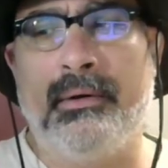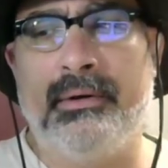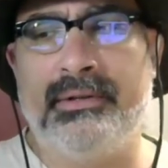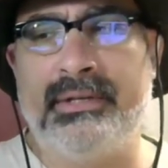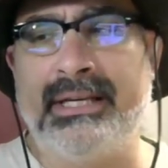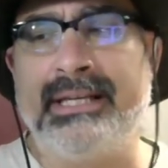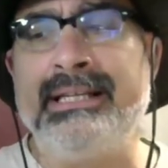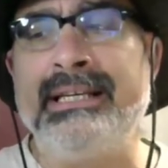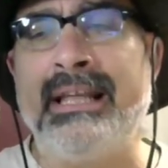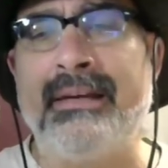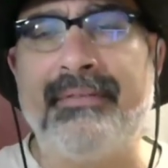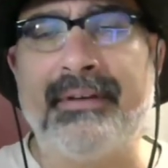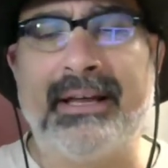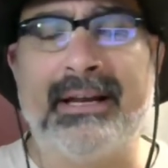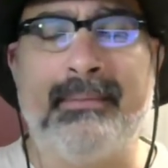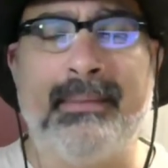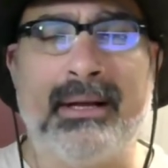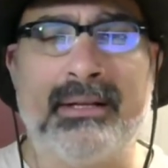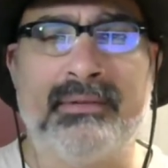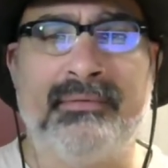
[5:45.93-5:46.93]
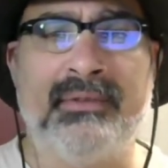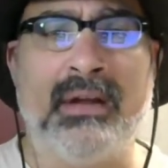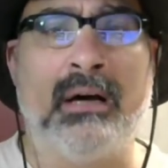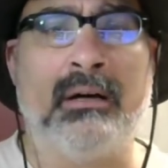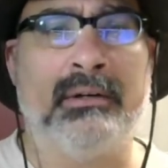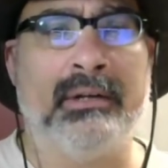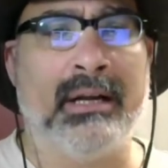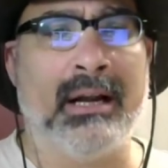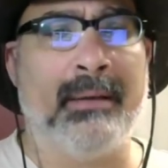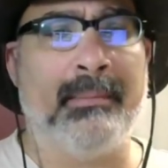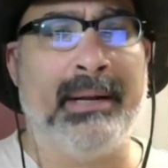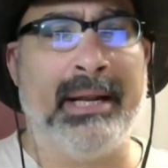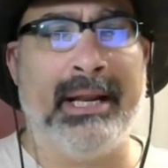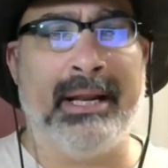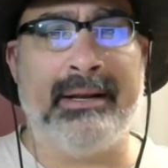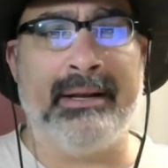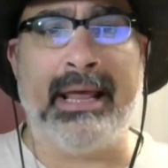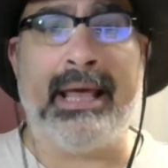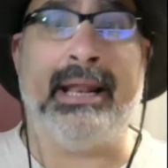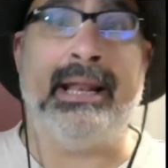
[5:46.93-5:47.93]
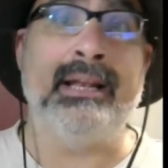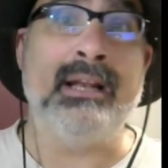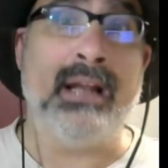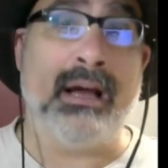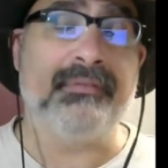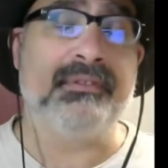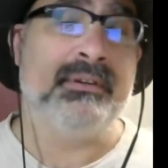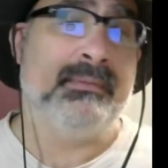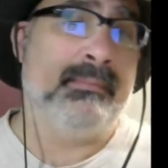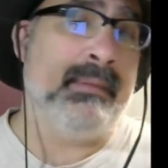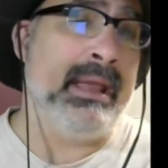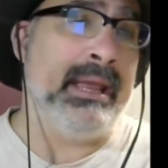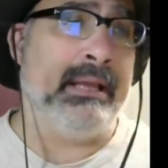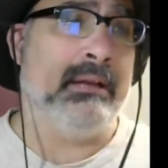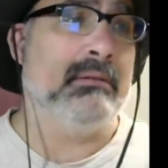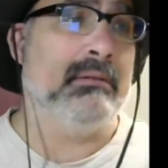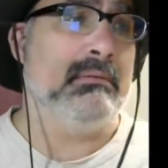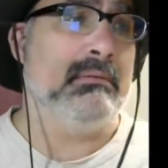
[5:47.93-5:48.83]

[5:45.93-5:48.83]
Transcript: significant amounts of dollar-denominated debt, enough to make it